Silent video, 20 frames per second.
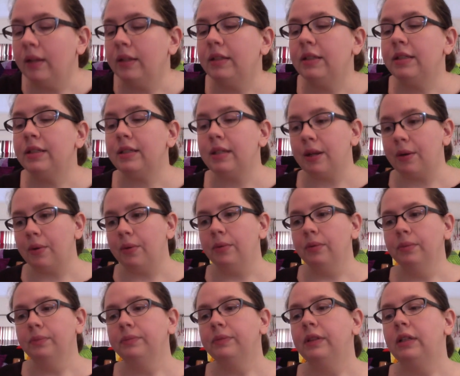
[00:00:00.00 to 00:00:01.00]

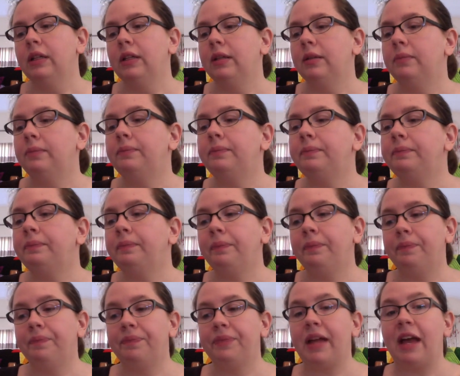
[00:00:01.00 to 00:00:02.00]
So
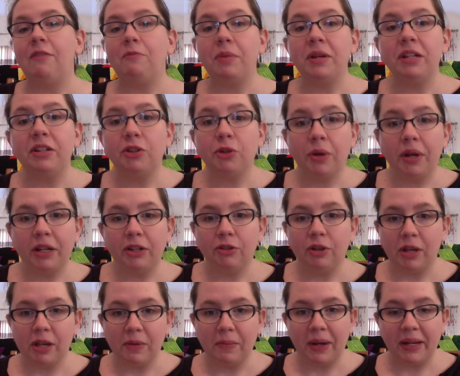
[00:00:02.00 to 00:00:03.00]
I've been enjoying
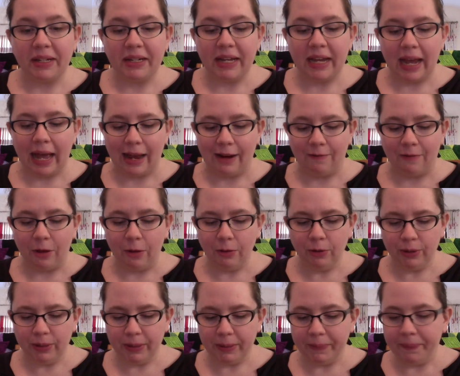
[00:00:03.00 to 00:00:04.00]
drinking my tea out of
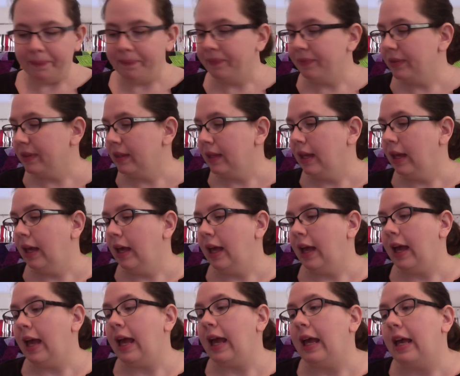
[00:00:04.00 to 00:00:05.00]
those.
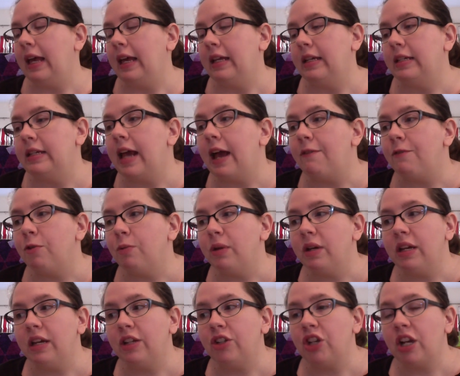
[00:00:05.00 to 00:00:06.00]
And after
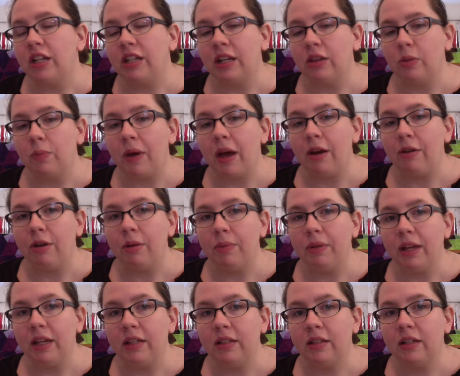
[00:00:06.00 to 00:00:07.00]
we checked out the pottery
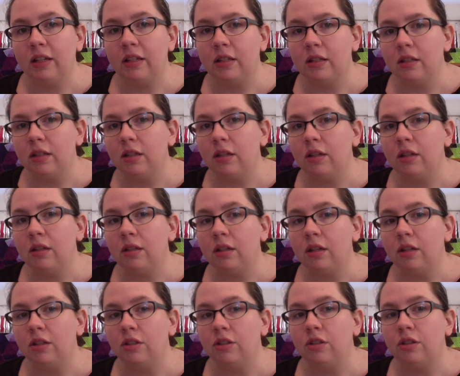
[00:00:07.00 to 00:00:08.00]
place, because
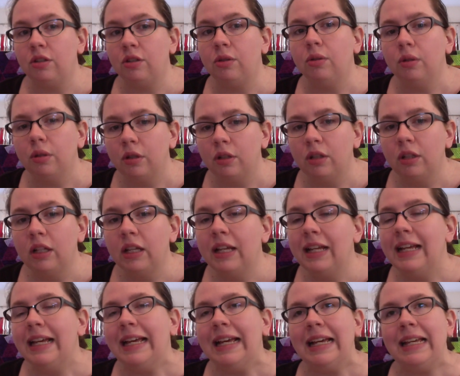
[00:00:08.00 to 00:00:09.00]
Youghal
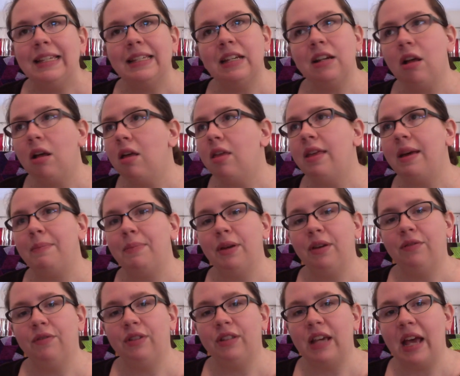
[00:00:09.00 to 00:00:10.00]
isn't all that big
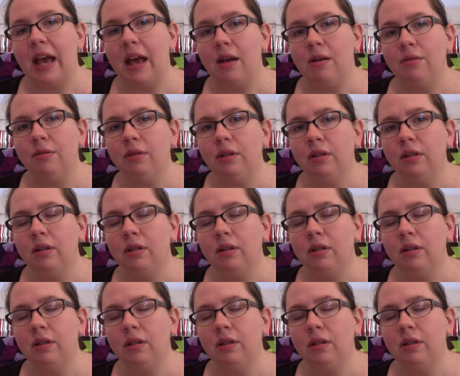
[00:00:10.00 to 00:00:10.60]
of a town,